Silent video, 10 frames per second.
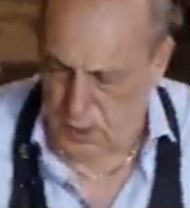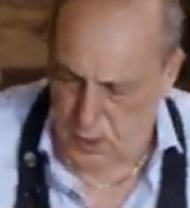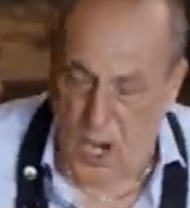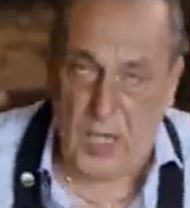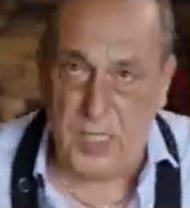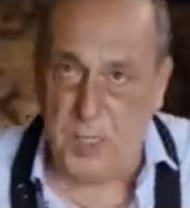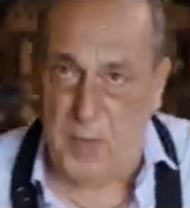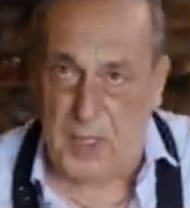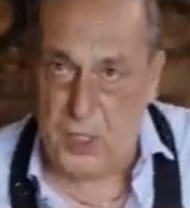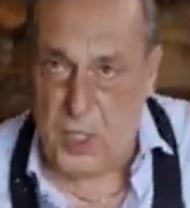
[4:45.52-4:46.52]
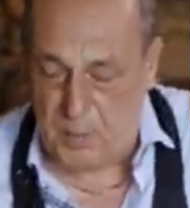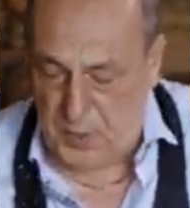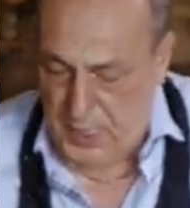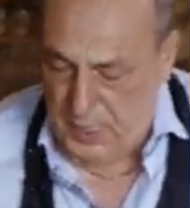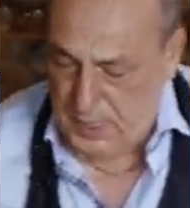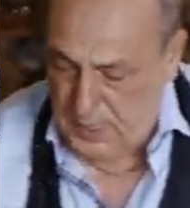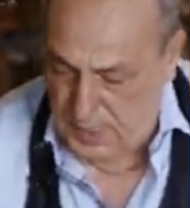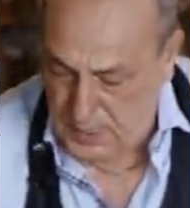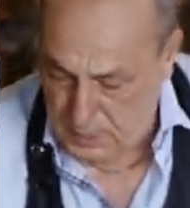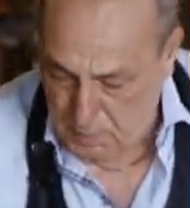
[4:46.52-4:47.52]
You know, I can speak Japanese.
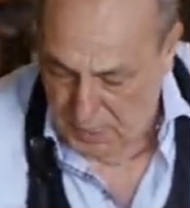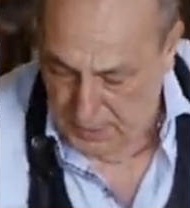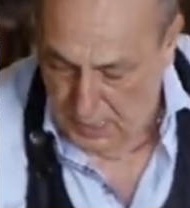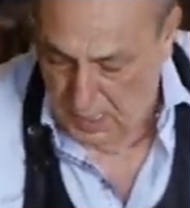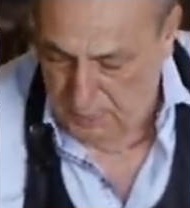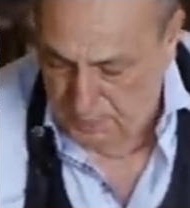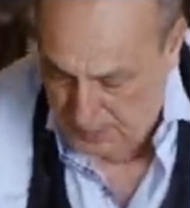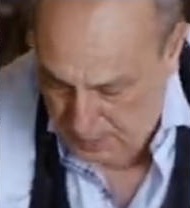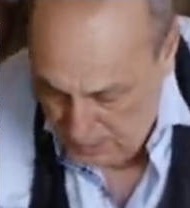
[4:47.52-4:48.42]
This is my knife.